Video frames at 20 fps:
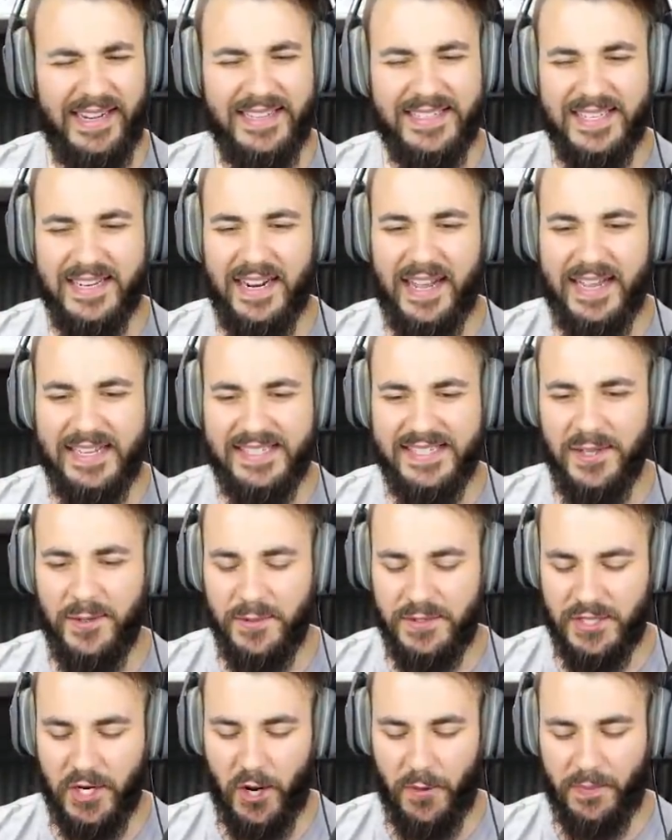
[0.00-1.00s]
It's a nice
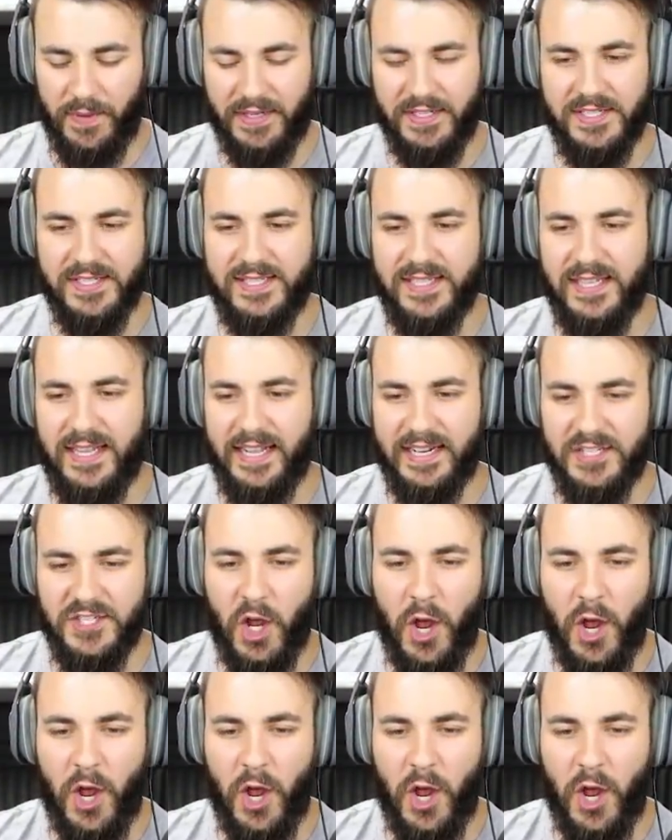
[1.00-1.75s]
little topping just to like